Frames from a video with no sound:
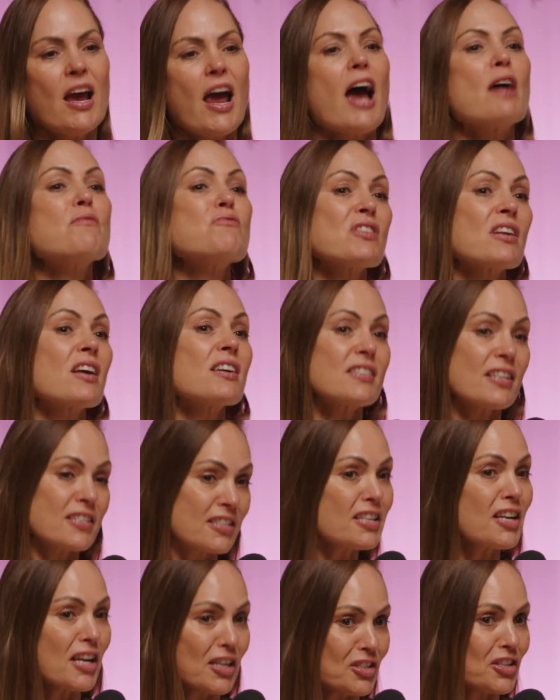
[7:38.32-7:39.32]
and realized I did
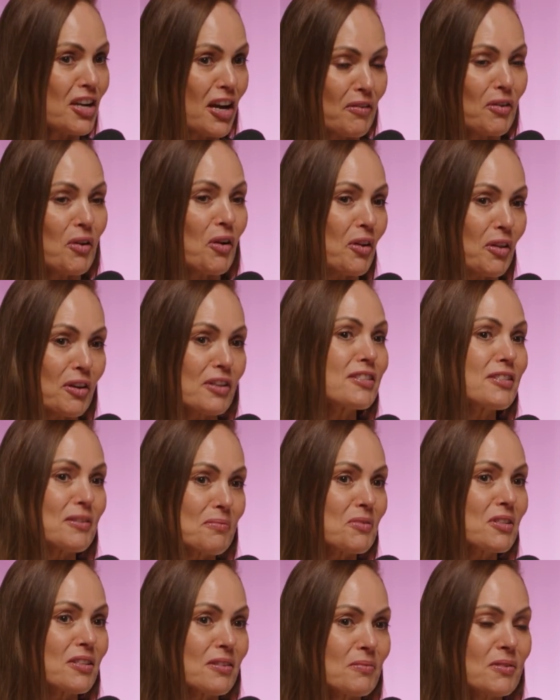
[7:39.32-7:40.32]
actually have a lot of those
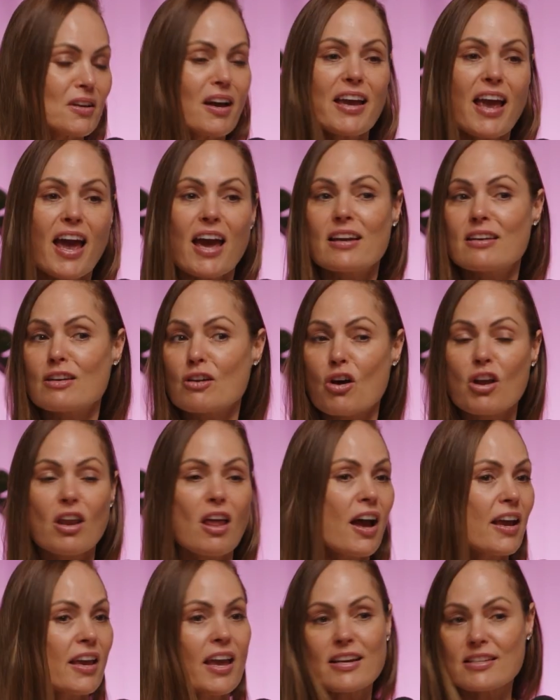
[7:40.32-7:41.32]
symptoms. I had
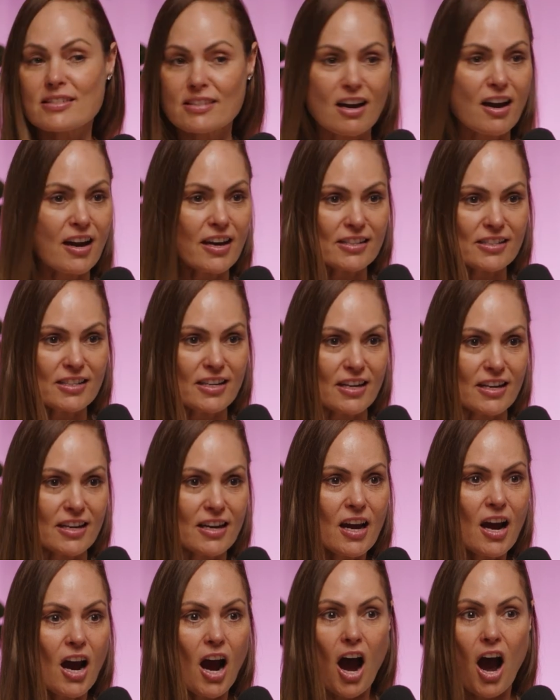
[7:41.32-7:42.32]
low-lying anxiety.
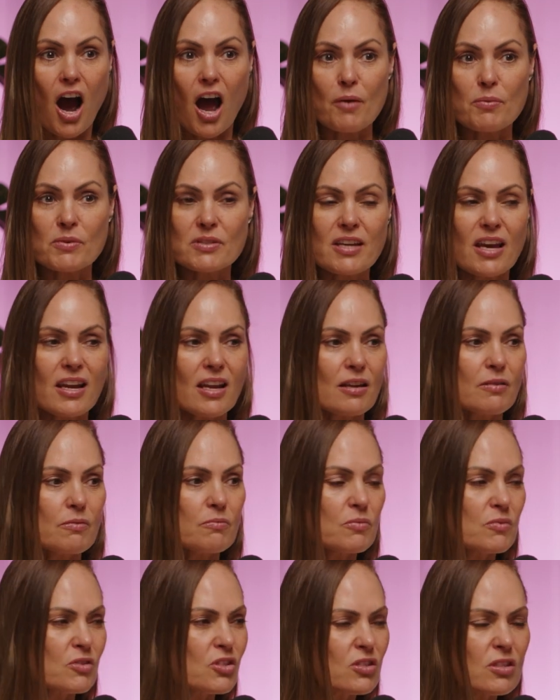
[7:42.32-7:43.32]
I was getting
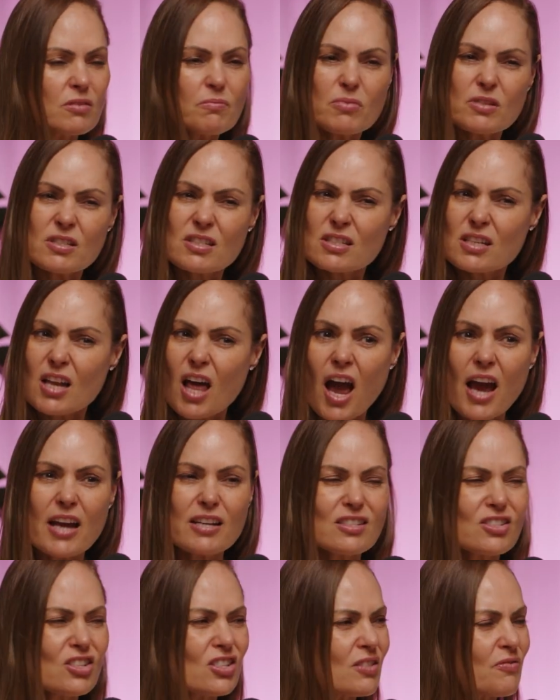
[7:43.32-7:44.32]

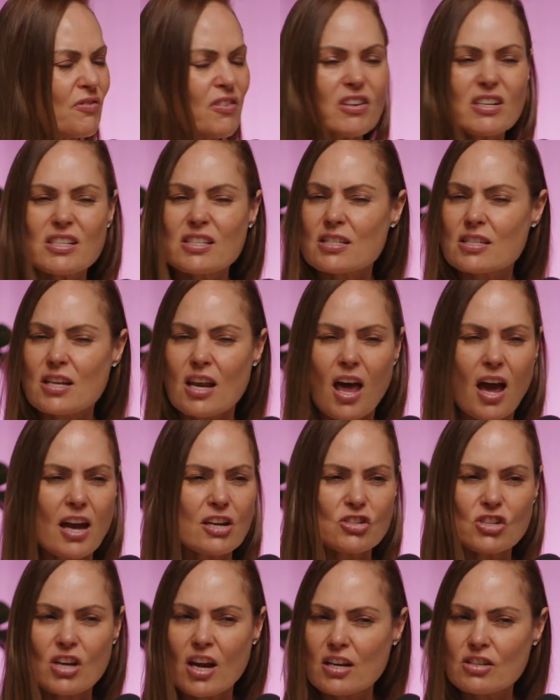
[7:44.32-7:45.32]
very slight
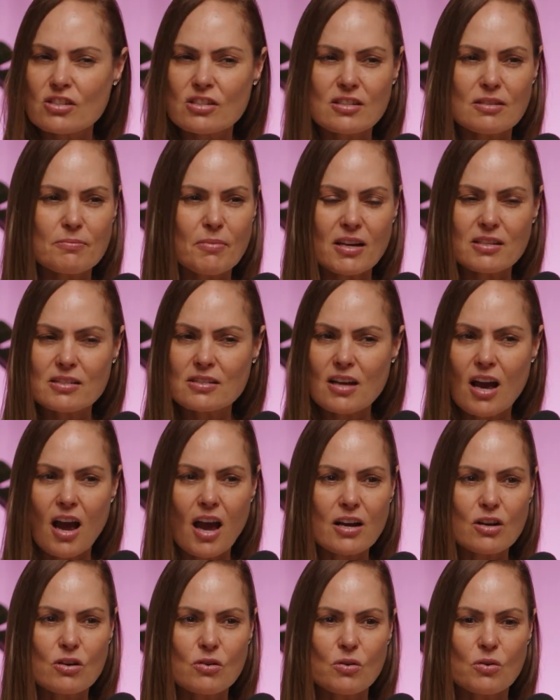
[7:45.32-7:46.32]
changes in my
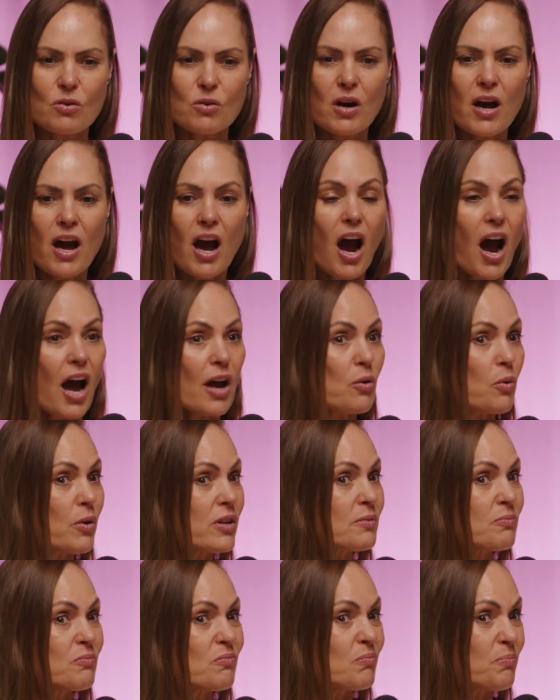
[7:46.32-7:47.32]
cycle. I'd always
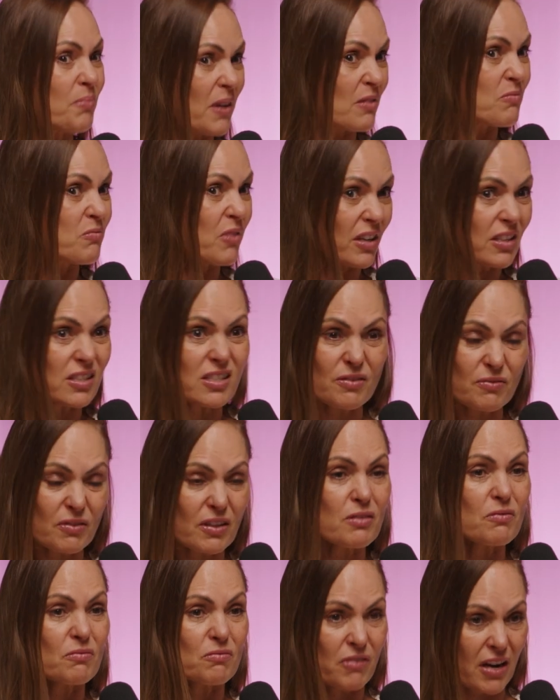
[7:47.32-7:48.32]
been relatively
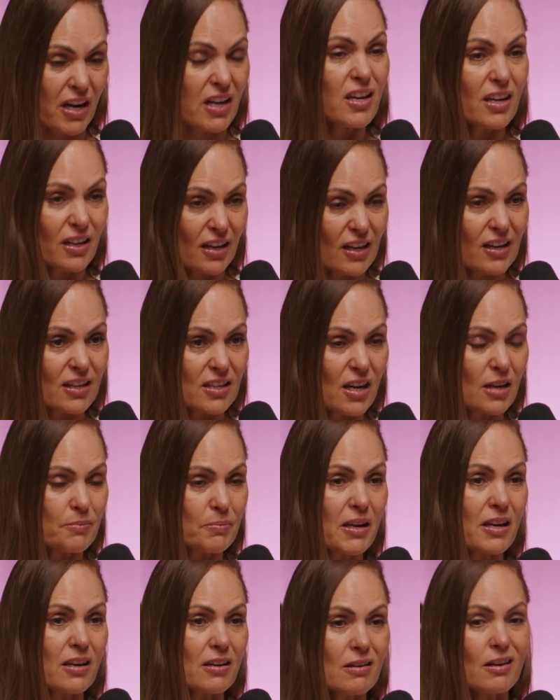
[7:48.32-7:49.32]
regular. I'd
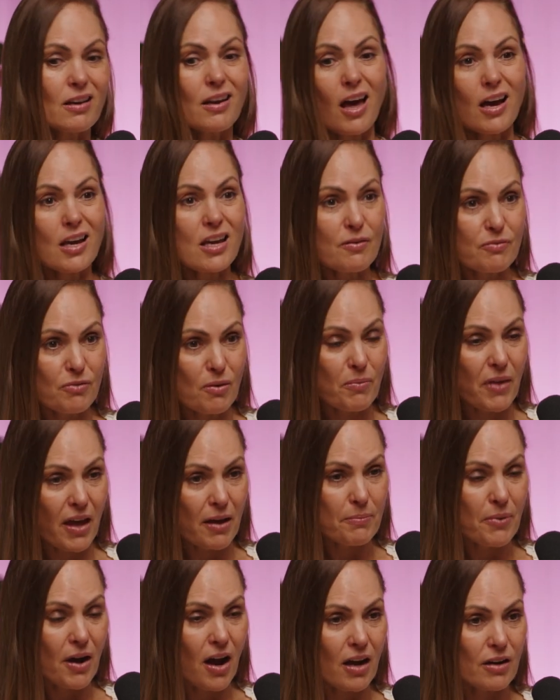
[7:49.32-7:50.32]
been lucky from that
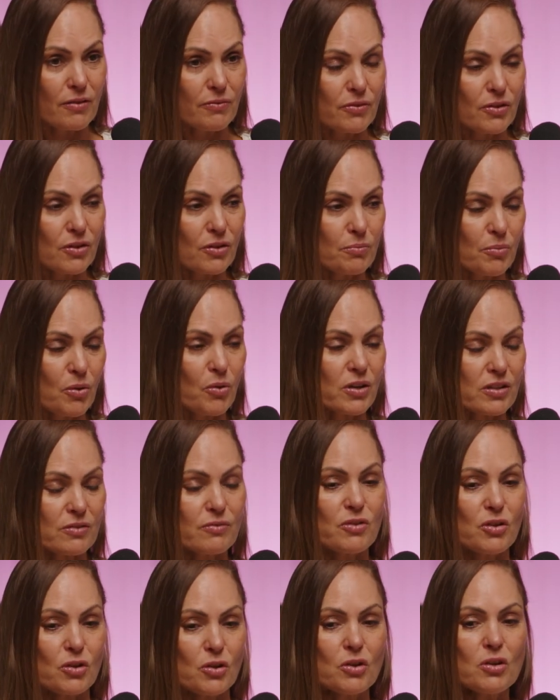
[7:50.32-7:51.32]
point of
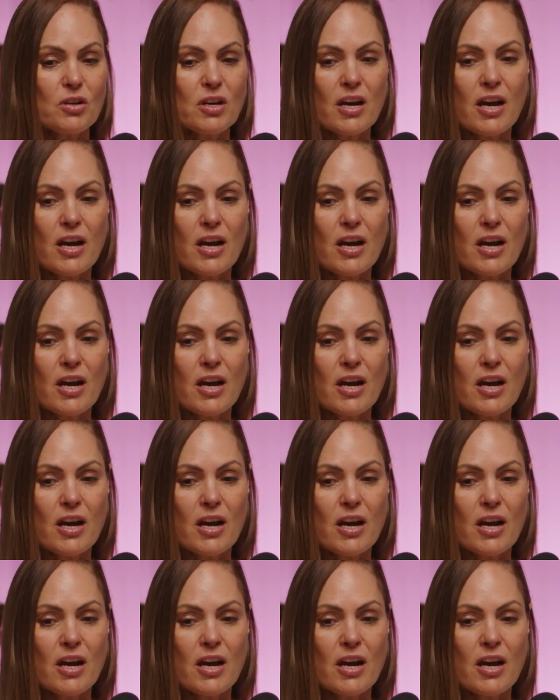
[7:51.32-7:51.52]
view.